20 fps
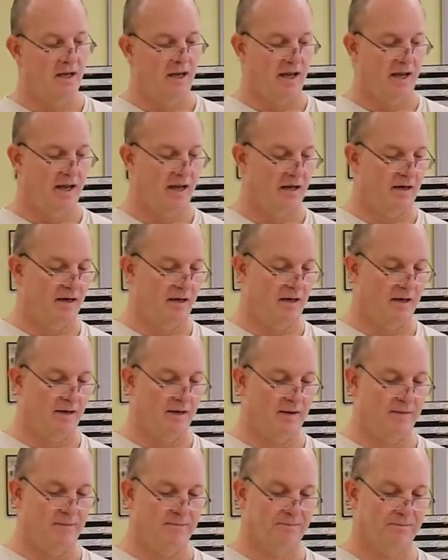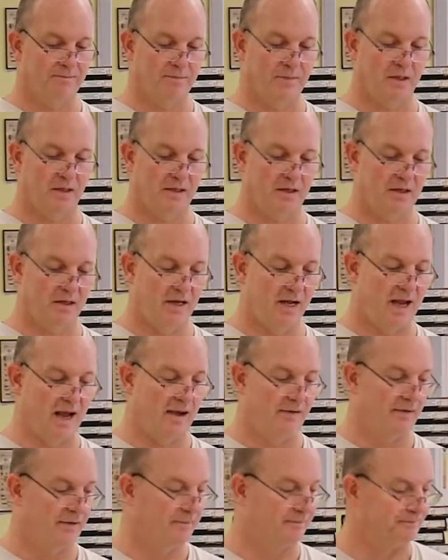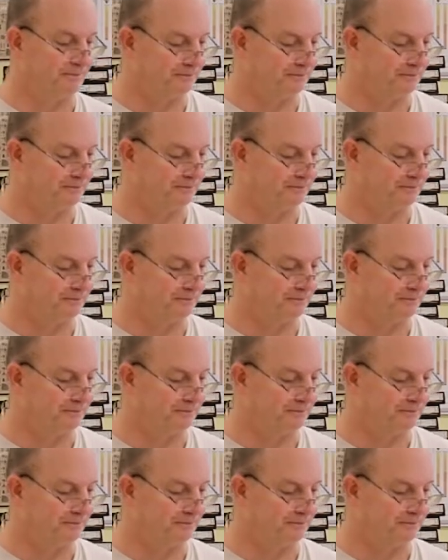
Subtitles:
and there you have it.